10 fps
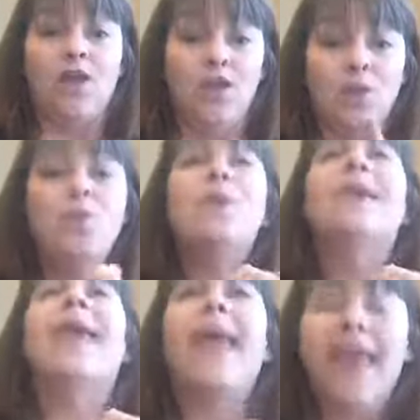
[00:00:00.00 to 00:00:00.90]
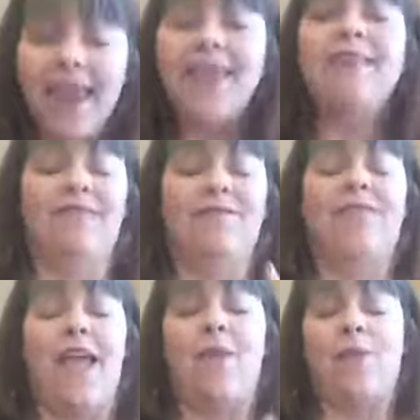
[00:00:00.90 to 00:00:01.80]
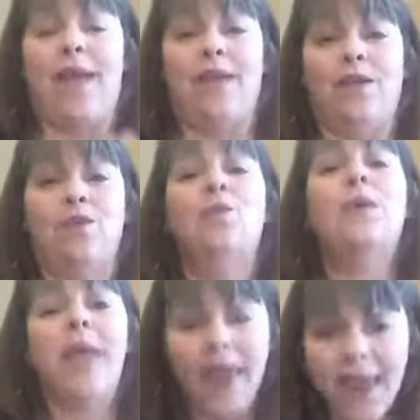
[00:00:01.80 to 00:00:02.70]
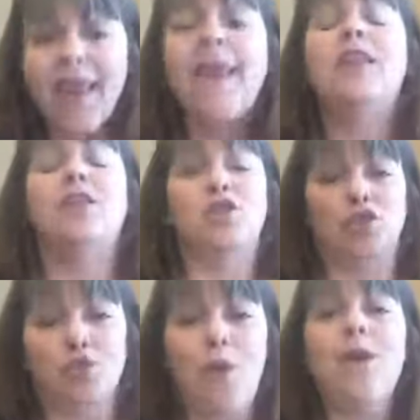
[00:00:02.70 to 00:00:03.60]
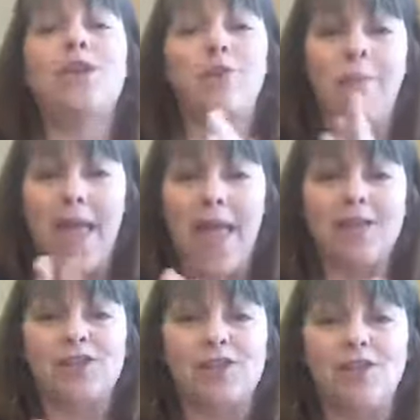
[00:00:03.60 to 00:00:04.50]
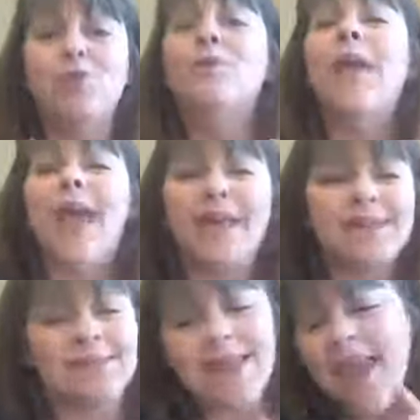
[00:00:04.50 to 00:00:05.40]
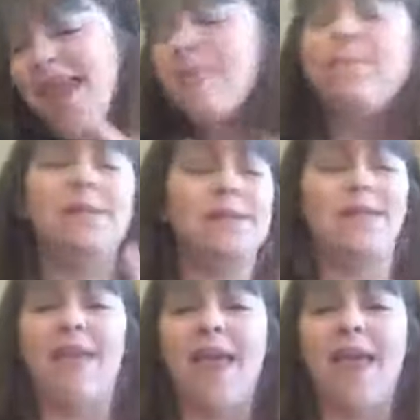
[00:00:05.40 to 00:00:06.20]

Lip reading: You can live that way. You can enjoy your passion. You can tap into